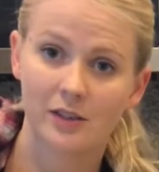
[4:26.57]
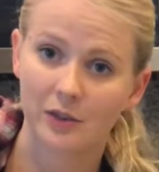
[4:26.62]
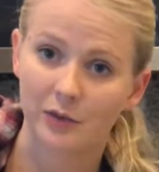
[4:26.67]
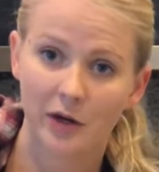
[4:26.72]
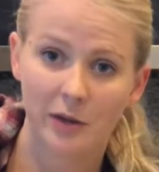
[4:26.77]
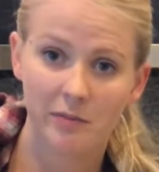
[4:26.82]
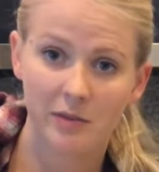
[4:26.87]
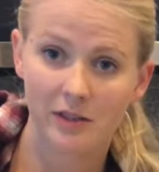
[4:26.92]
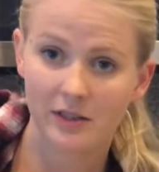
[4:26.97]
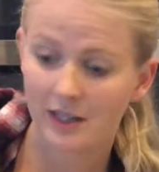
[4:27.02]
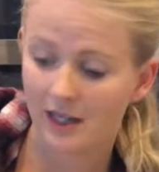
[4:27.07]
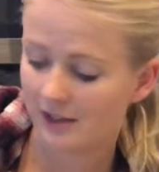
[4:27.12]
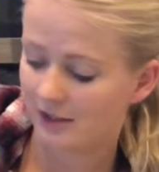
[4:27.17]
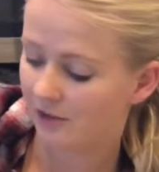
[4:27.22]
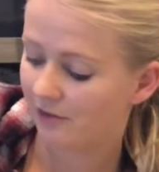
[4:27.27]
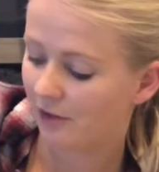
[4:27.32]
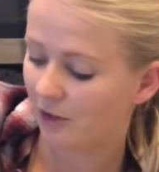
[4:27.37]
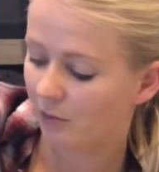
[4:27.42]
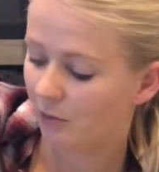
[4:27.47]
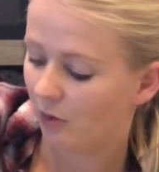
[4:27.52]
scrape the sides
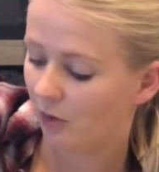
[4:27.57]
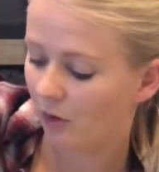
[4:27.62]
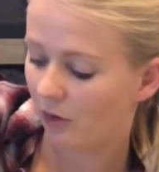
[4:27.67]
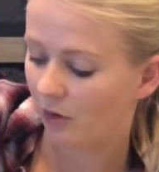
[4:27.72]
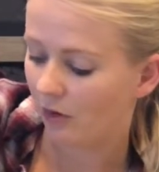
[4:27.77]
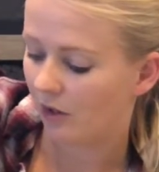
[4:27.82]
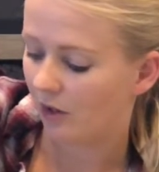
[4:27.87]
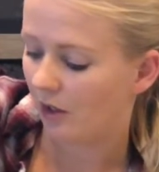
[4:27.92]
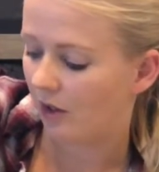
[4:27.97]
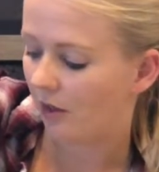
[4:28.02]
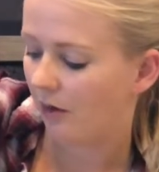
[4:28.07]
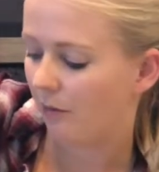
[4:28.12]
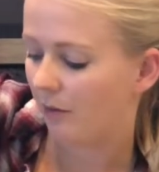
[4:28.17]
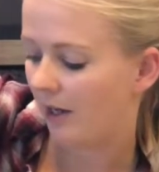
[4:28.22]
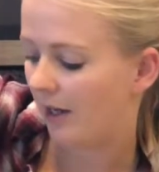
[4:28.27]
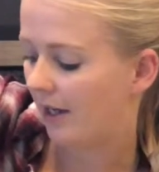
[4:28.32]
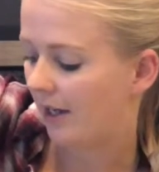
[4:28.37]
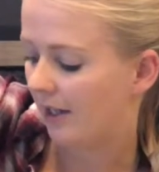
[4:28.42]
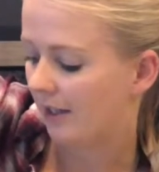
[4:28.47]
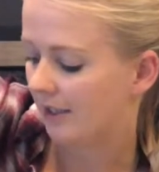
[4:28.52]
of your bowl,
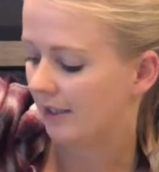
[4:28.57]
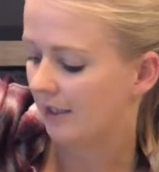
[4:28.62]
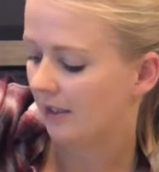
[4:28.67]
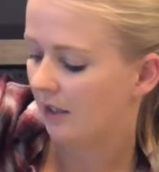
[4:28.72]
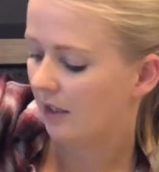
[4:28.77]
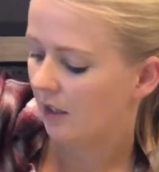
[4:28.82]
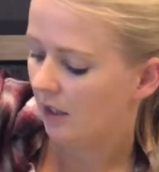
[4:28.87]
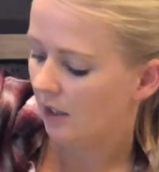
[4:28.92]
otherwise